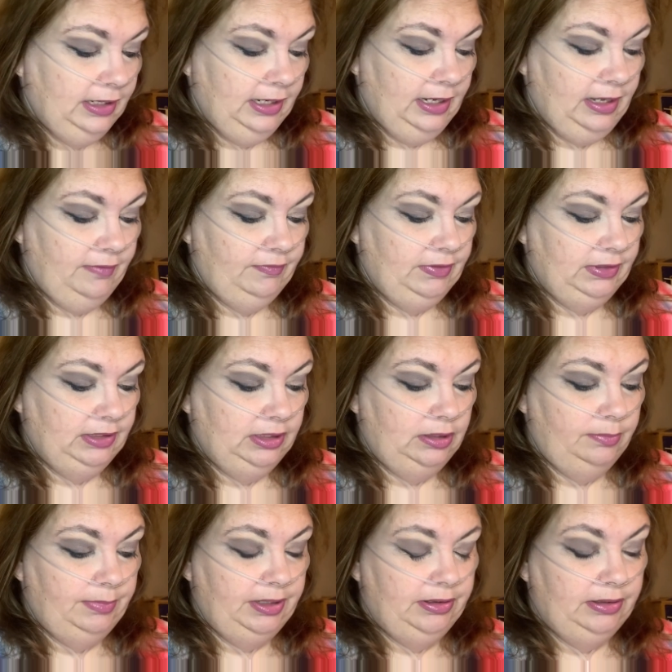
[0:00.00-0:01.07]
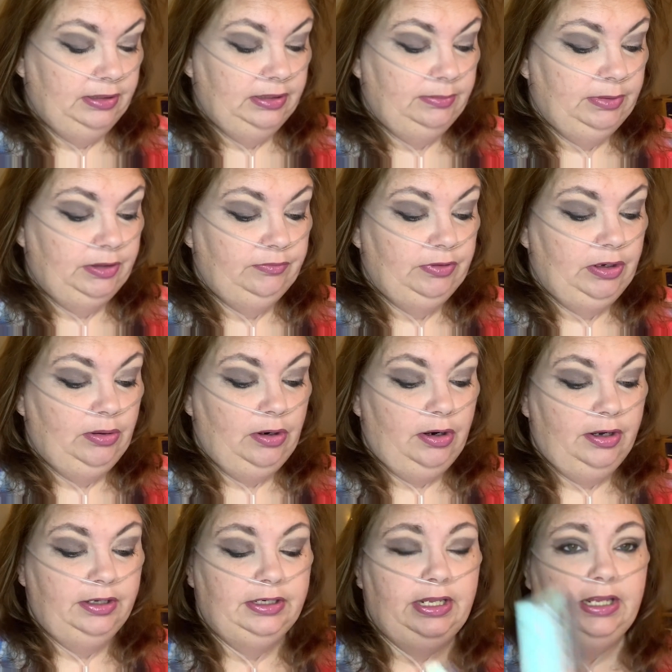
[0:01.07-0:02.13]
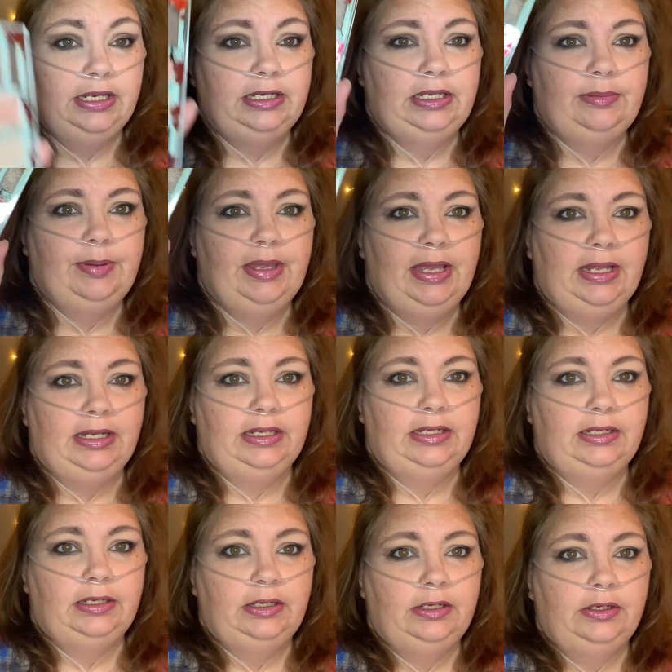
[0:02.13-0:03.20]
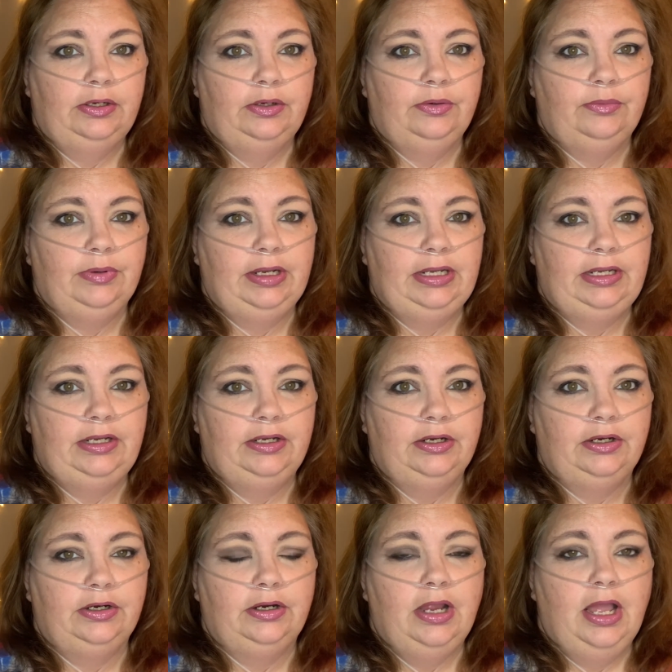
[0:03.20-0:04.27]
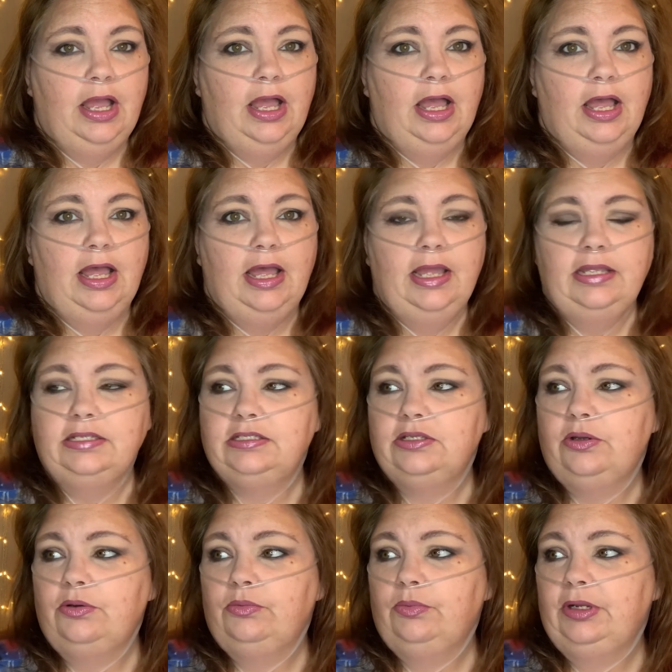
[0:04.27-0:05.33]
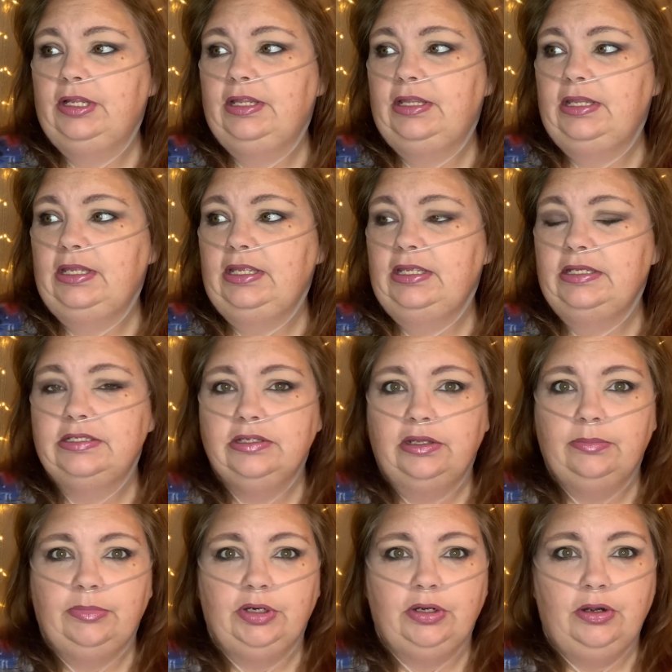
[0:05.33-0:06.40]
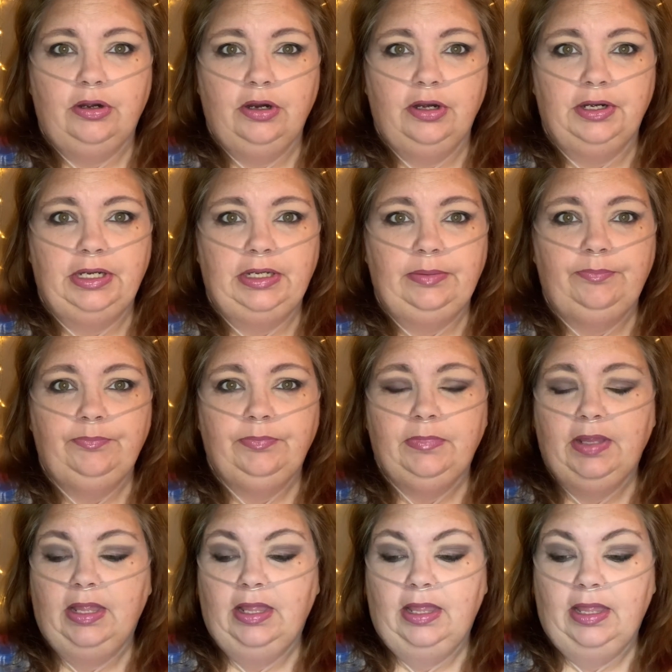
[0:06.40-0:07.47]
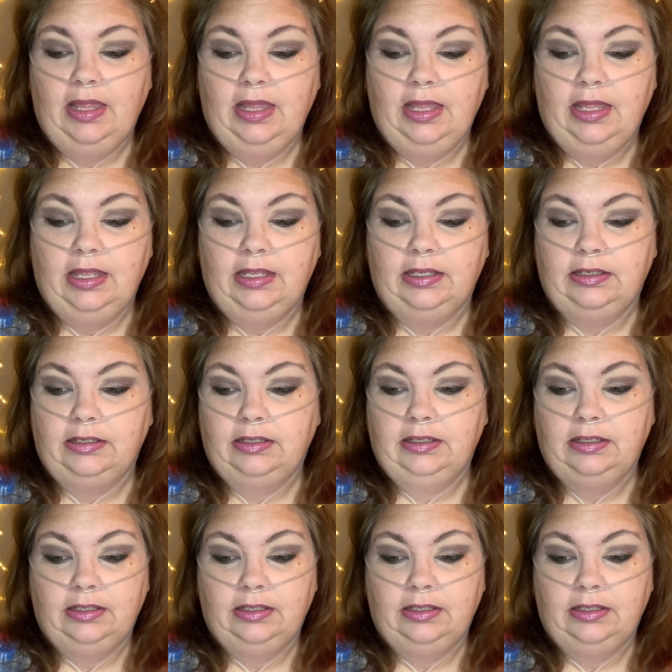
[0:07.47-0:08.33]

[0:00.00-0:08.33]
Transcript: I have the little Marilyn Monroe Hard Candy Palette right here. I sold one of these on Mercari and